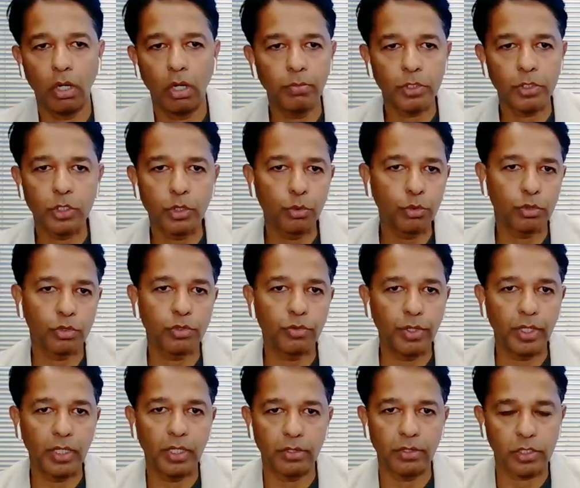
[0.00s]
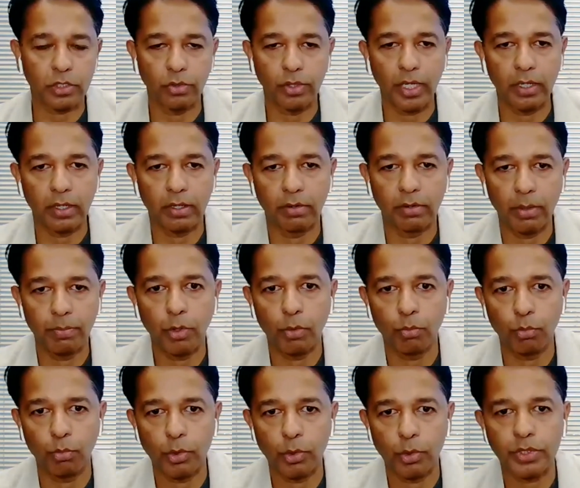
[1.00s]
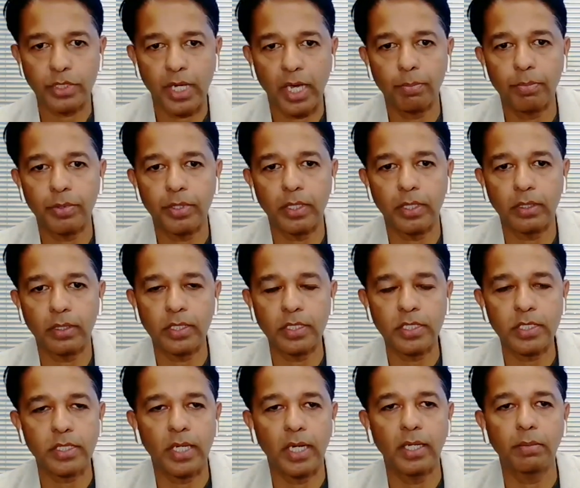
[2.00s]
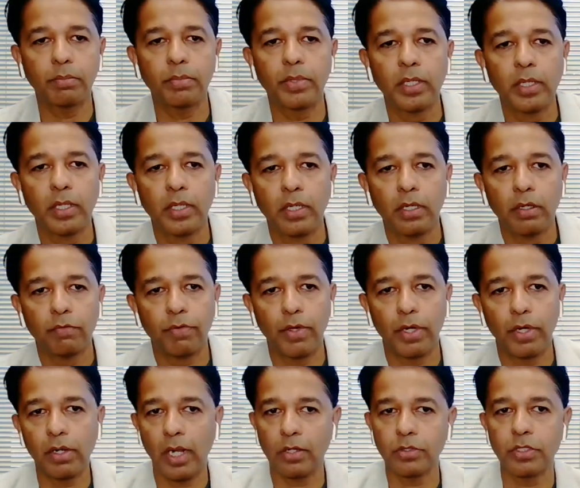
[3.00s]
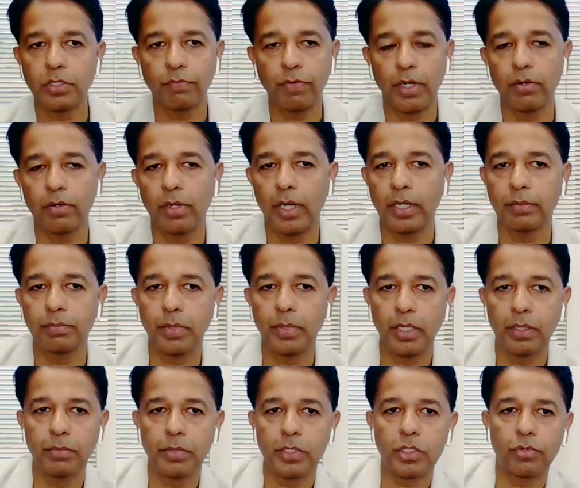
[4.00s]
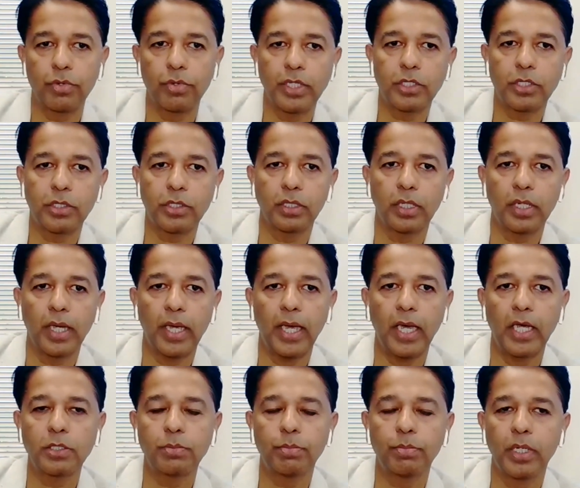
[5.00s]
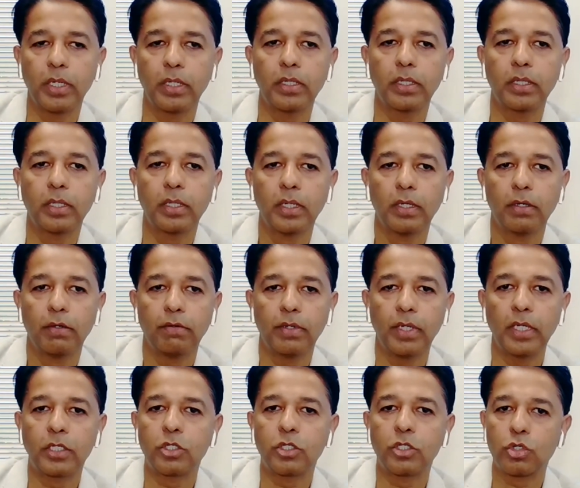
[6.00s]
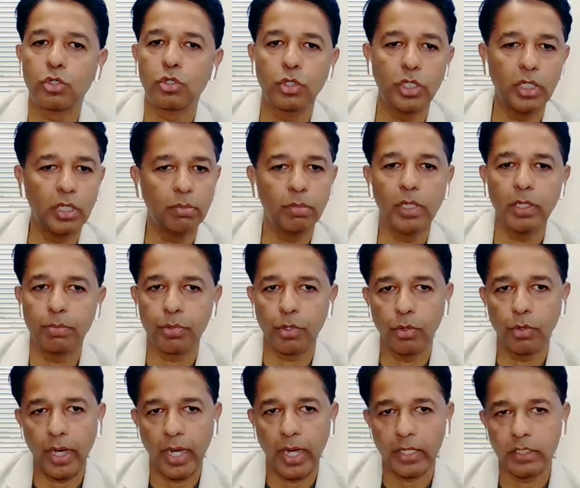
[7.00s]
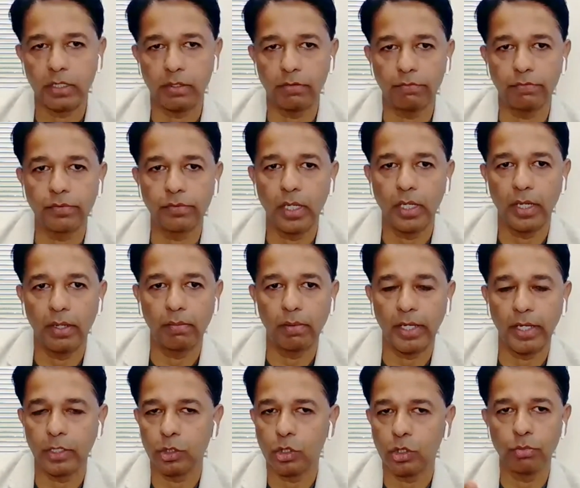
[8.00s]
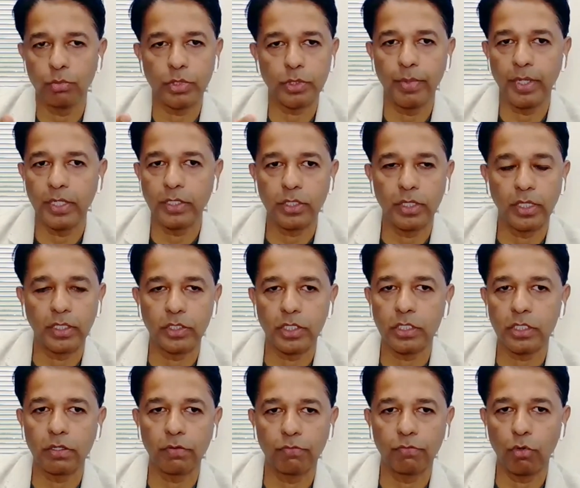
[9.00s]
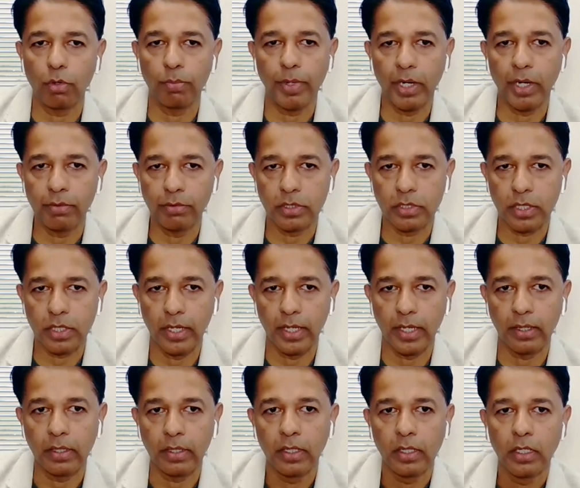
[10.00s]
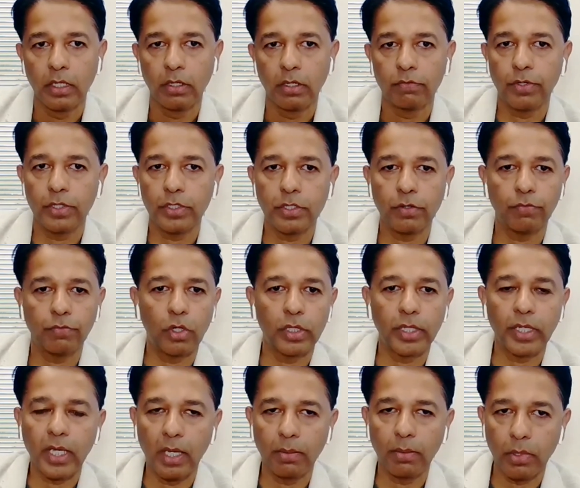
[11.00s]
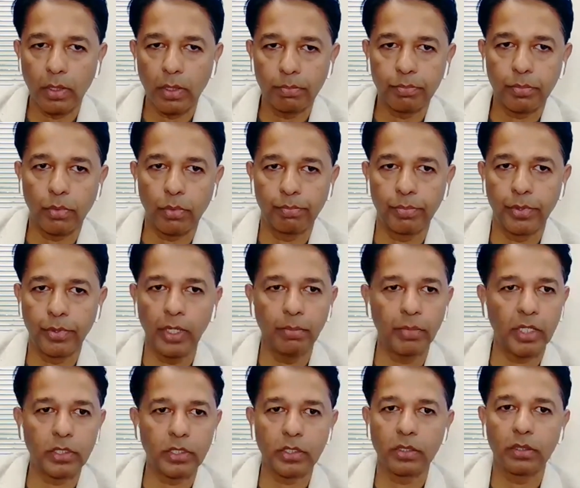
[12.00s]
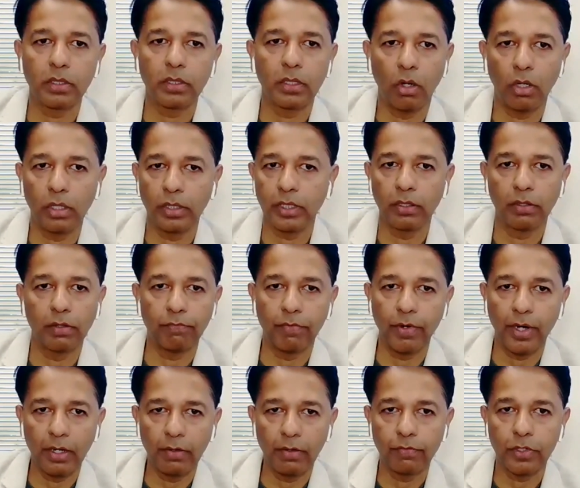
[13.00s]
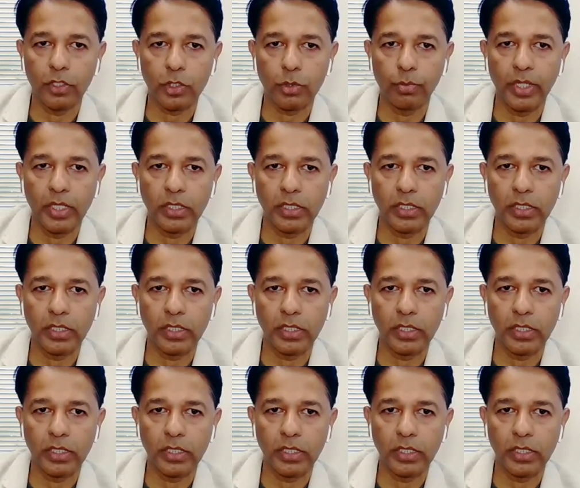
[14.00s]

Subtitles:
almost 2 to 3 years to get a grip on what was happening. This time, Federal Housing Federal Administration has been extremely proactive. Like Sean was mentioning, just the forbearance thing. First of all, they came up pretty much in the very first